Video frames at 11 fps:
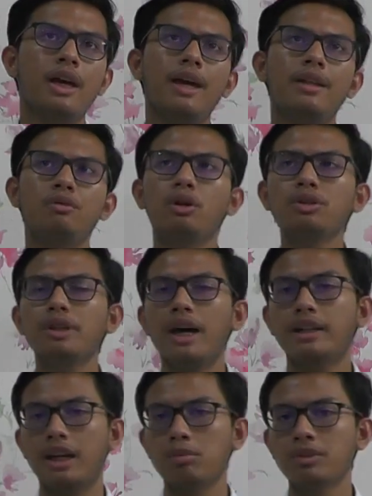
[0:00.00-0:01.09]
And we also
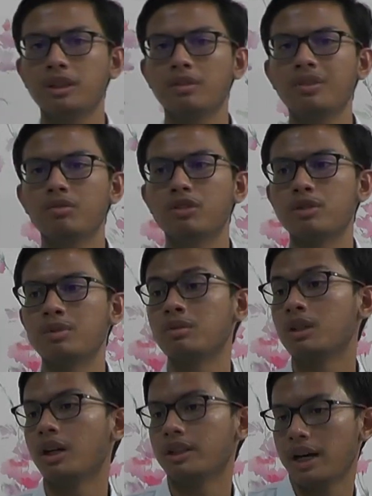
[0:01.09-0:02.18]
had cable TV, which means
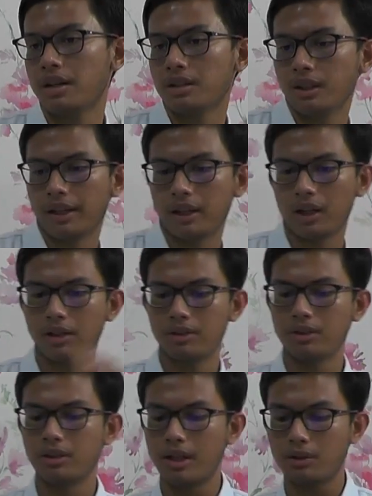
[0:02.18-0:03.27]
we got channels like
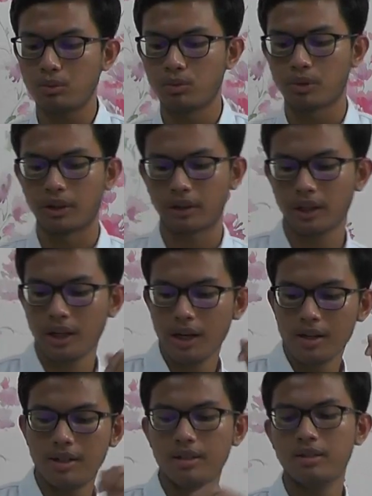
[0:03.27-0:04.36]
Cartoon Network,
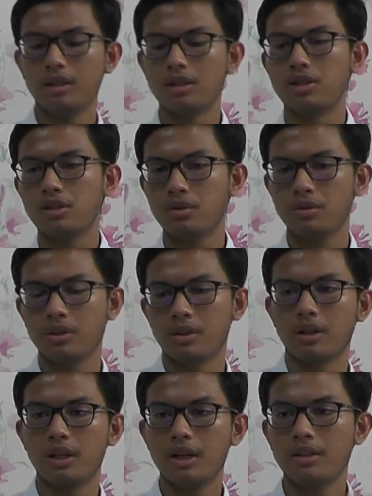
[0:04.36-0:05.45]
Disney Junior,
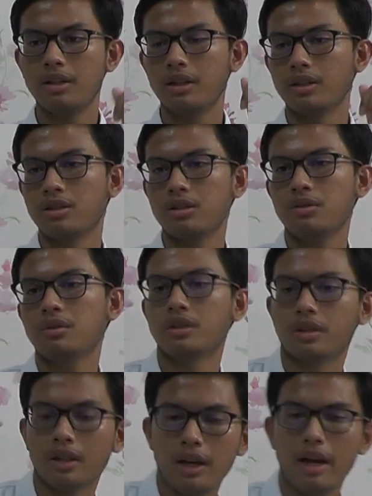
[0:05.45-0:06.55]
Nick Junior,
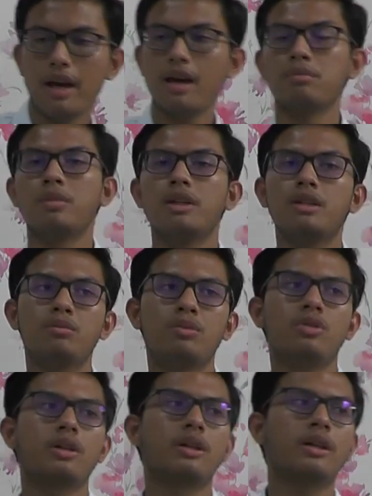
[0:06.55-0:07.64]
and many
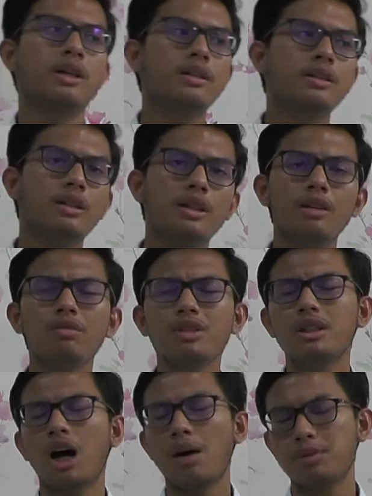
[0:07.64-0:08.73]
more. They gave us
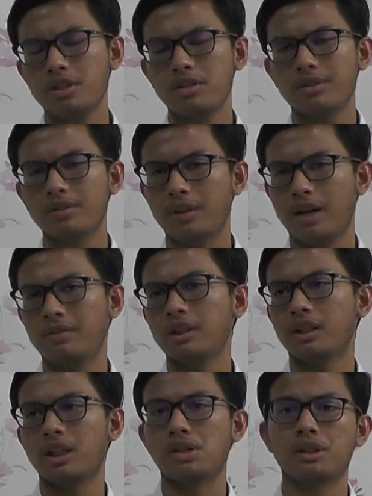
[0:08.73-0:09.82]
the option of having
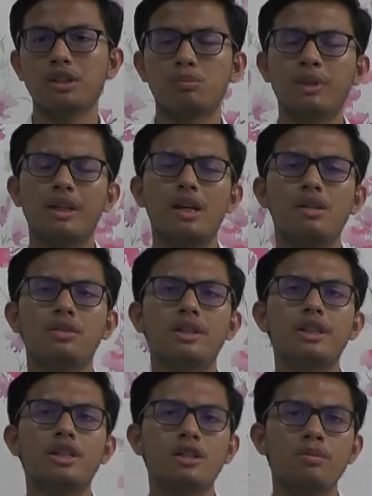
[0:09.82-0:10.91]
the characters speak
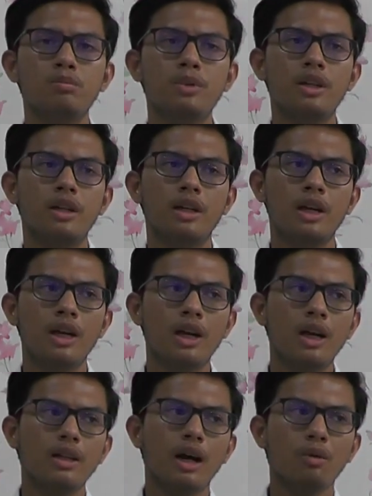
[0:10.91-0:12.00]
Indonesian, but
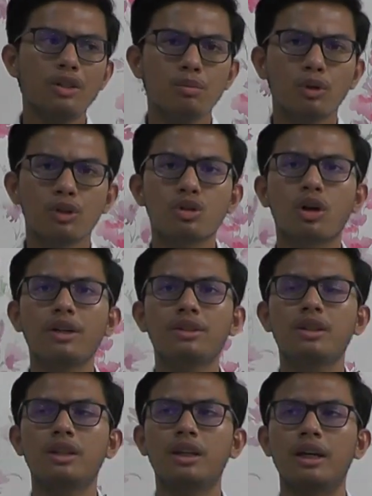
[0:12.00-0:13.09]
I was more drawn to the